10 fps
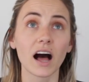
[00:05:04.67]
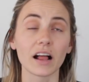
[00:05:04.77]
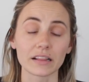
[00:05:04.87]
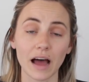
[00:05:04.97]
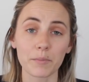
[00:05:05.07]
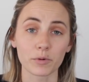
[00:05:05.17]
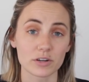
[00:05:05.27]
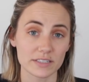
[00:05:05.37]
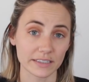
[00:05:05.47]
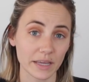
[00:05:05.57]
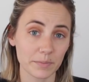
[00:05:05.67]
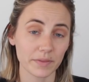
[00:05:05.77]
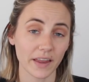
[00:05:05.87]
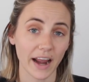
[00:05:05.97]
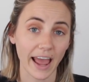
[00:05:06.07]
a lot more sleep
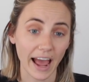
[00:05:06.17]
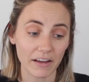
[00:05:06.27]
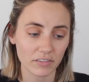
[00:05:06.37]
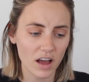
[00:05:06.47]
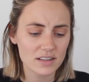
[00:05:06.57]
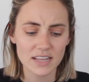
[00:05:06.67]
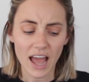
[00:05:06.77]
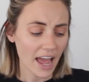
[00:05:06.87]
than I have lost.